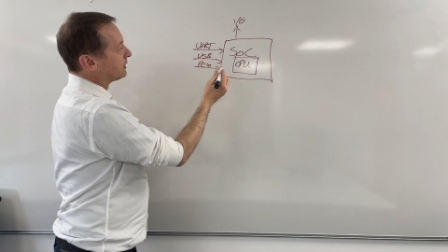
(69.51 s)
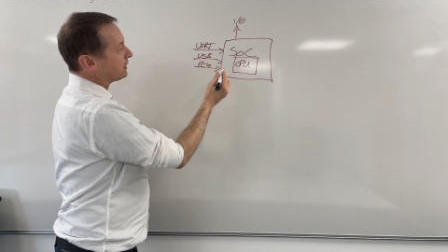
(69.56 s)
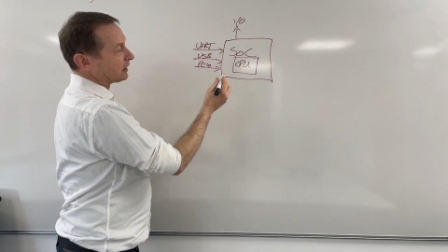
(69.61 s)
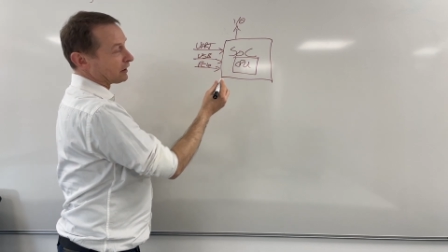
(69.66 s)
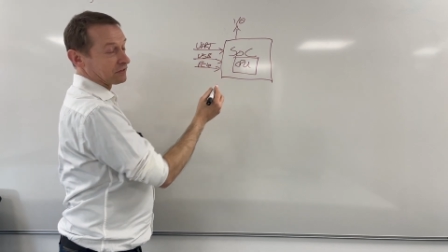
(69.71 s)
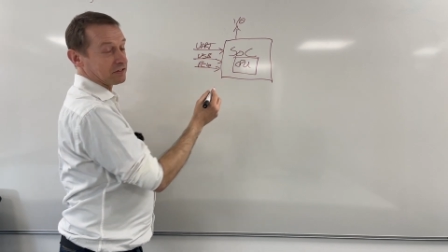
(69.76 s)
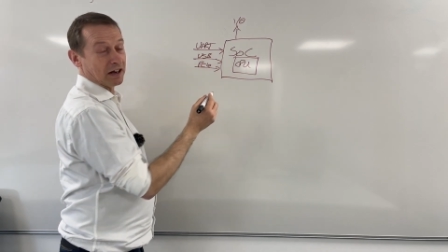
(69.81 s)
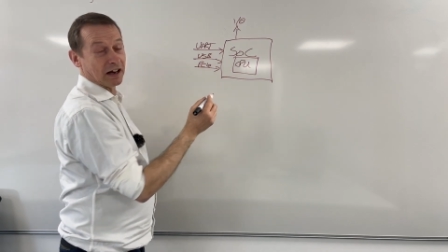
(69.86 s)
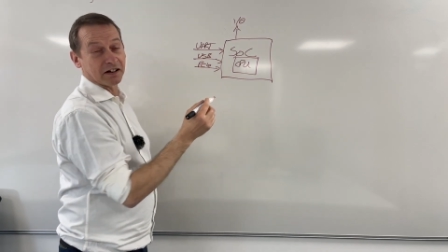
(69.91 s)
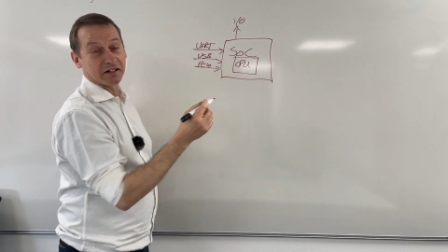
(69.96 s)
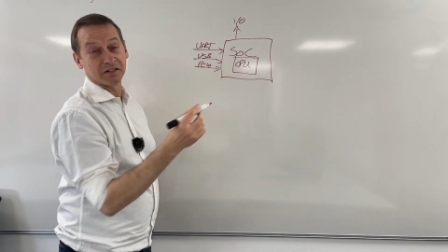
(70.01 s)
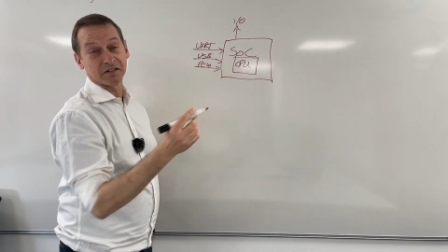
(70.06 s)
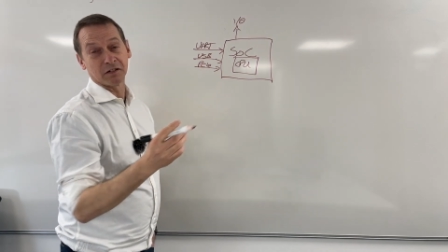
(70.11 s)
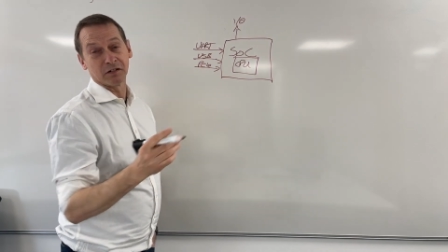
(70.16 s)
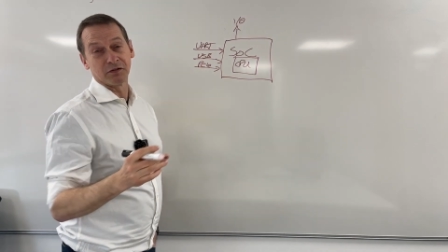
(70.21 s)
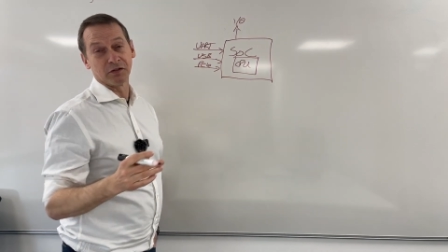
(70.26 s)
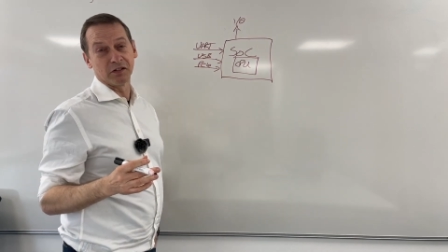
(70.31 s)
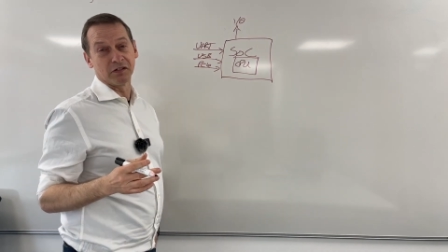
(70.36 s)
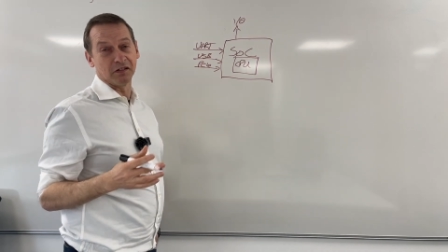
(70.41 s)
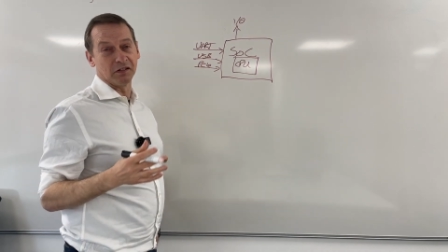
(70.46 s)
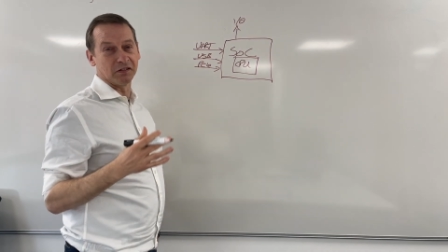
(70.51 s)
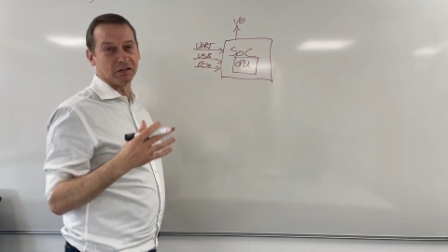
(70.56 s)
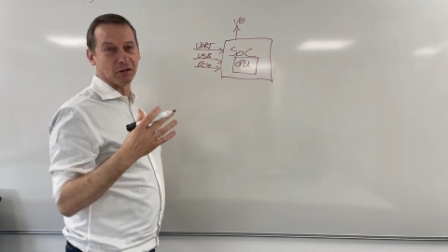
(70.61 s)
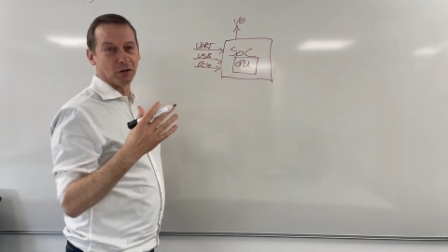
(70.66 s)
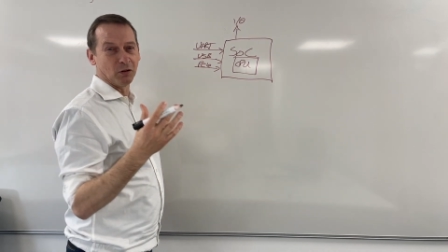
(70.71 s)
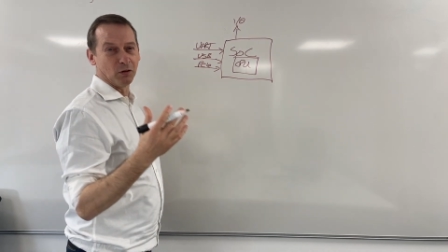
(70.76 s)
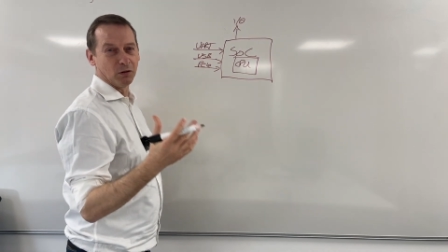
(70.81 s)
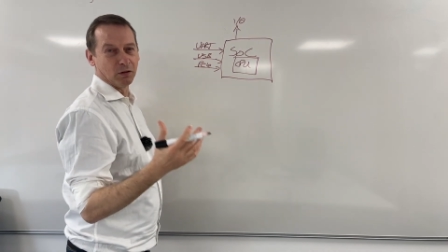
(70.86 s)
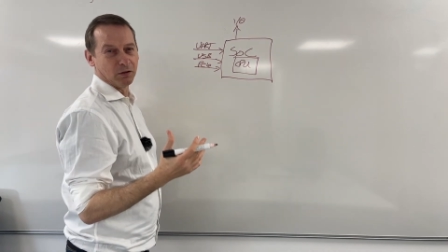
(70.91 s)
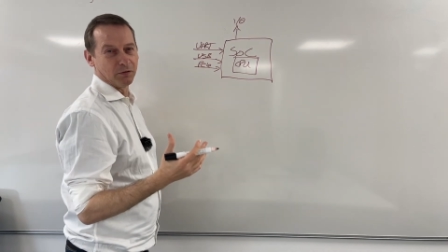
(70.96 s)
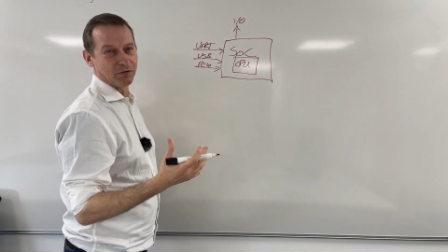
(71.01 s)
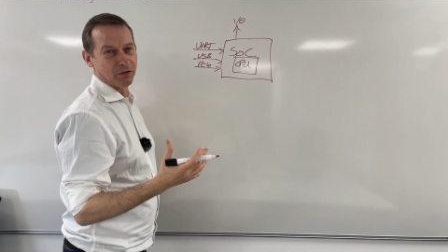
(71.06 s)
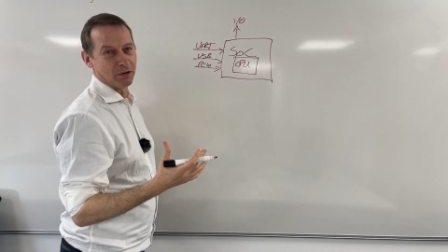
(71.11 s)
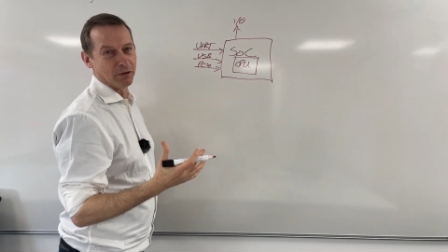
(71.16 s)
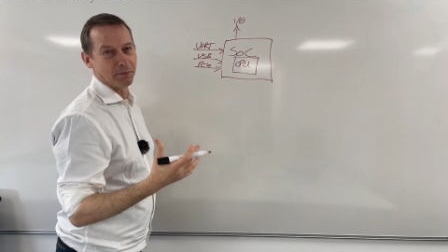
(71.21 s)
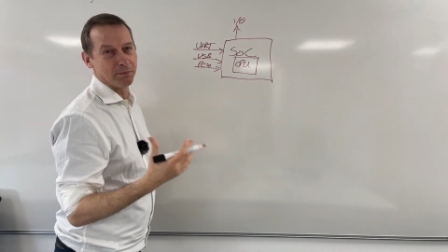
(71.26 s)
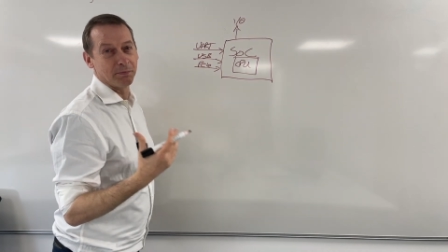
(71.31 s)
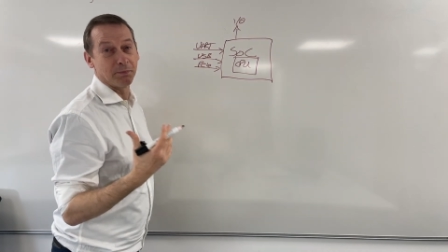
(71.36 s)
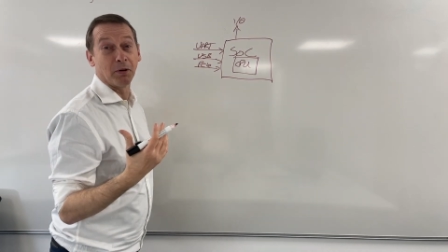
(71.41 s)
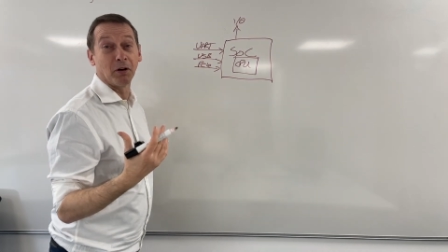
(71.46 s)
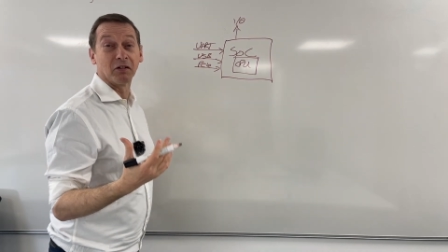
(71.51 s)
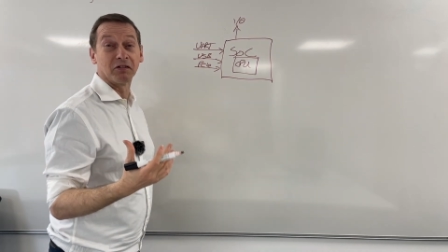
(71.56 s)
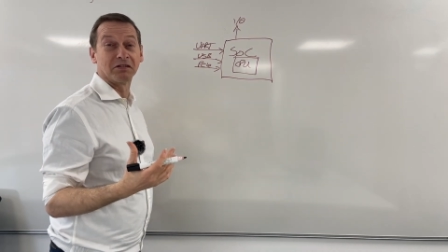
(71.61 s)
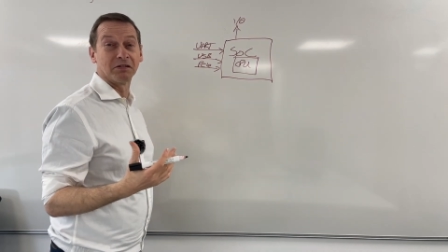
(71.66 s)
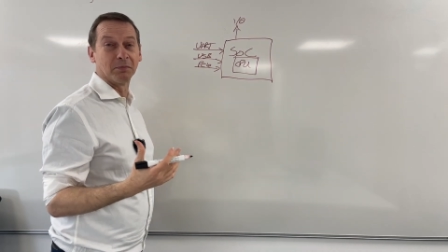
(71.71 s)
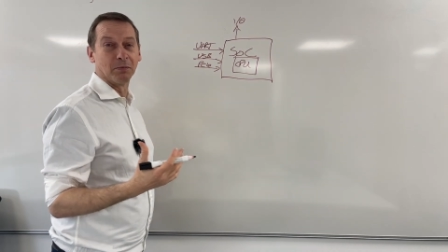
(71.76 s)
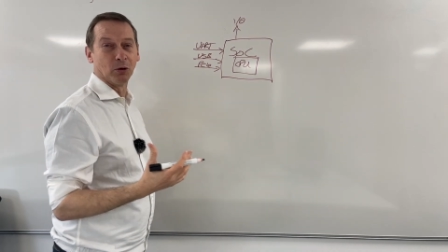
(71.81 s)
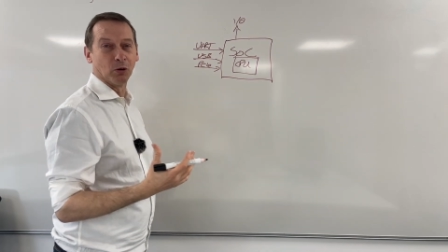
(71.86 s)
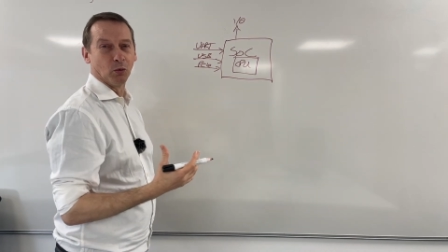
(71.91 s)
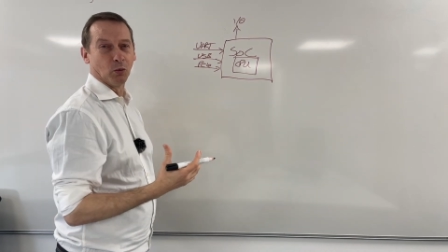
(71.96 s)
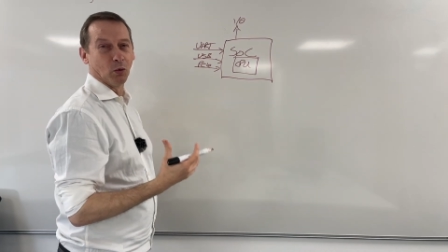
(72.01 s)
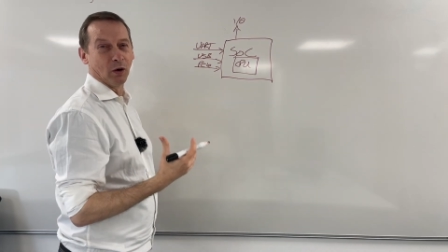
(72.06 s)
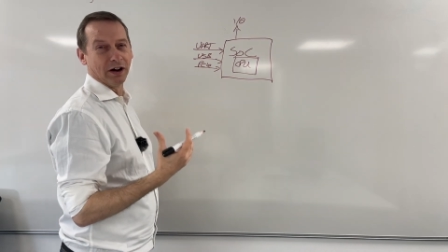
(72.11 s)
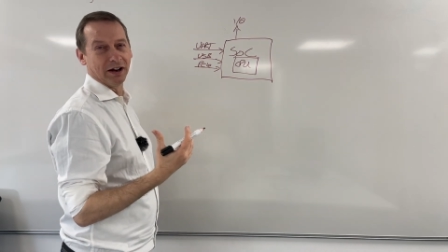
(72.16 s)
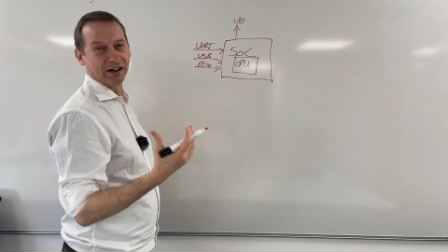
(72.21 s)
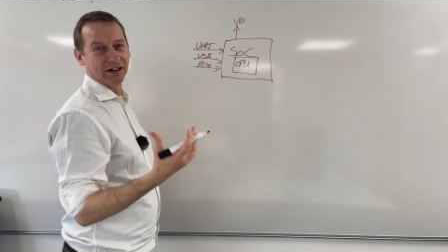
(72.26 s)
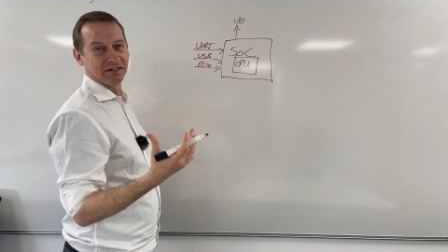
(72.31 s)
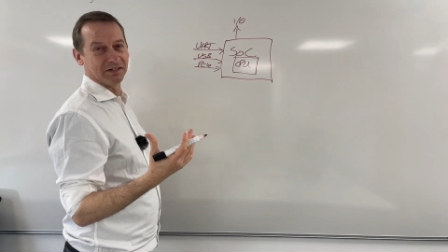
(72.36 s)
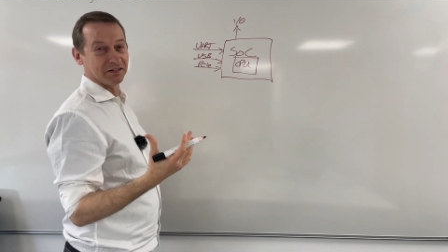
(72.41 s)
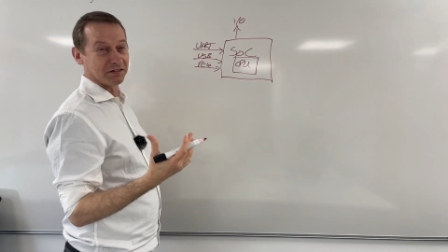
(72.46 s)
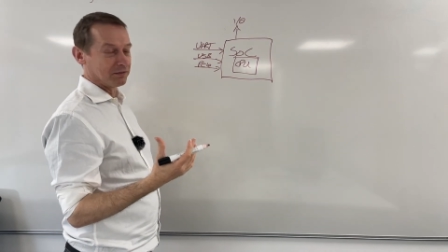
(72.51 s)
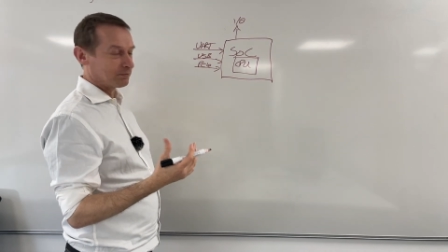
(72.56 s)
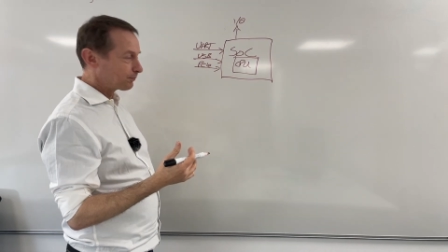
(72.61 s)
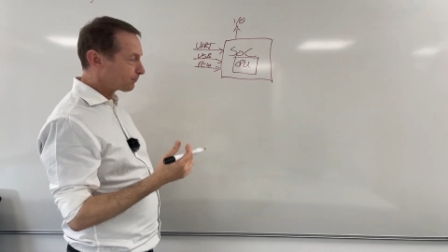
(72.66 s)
attack surface is all of the possible ways